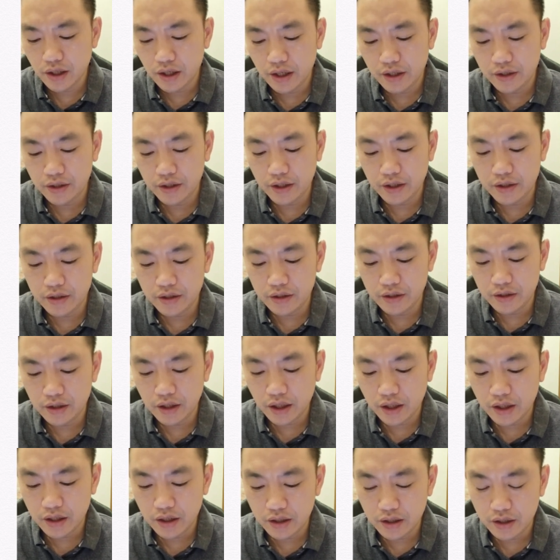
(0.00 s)
and then
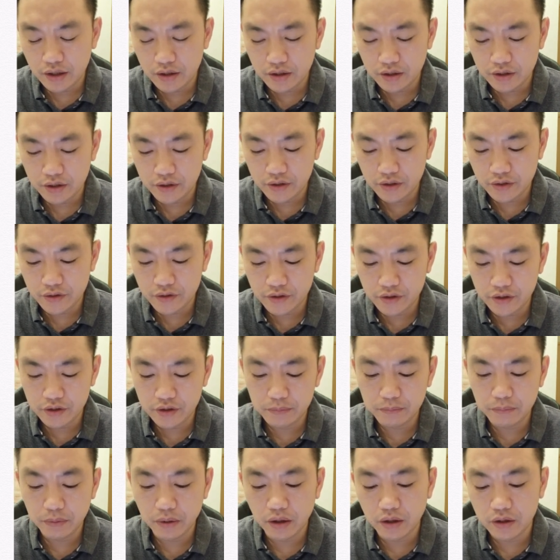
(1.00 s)
in the
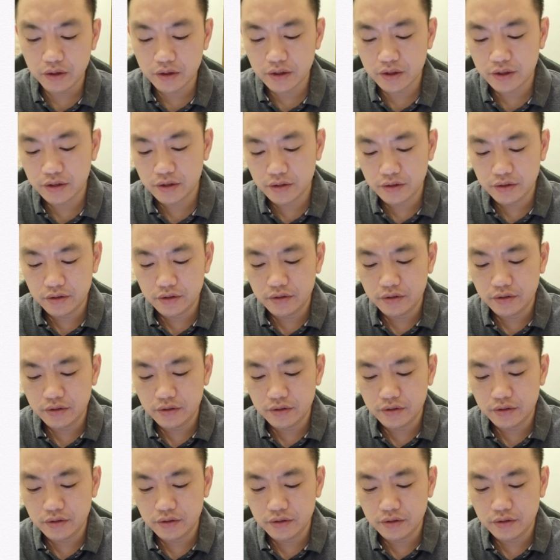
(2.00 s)
third block,